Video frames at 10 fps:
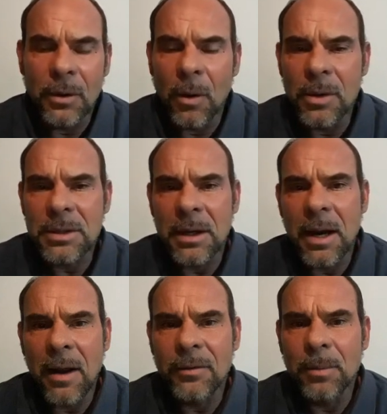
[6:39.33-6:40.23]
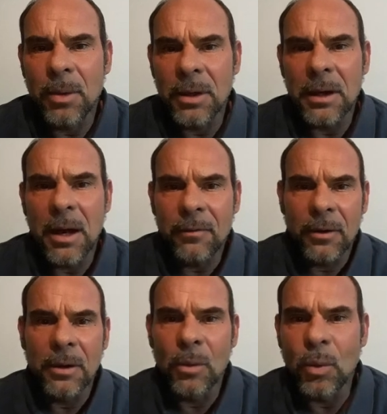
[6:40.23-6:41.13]
You're always going to have to put in
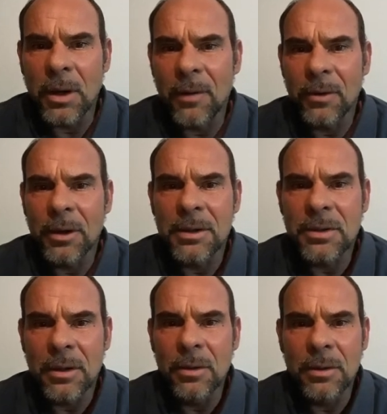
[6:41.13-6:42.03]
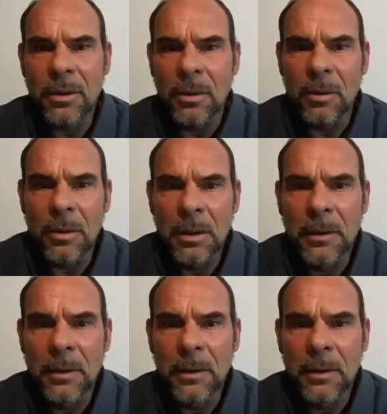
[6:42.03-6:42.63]
effort in whatever it is that you do.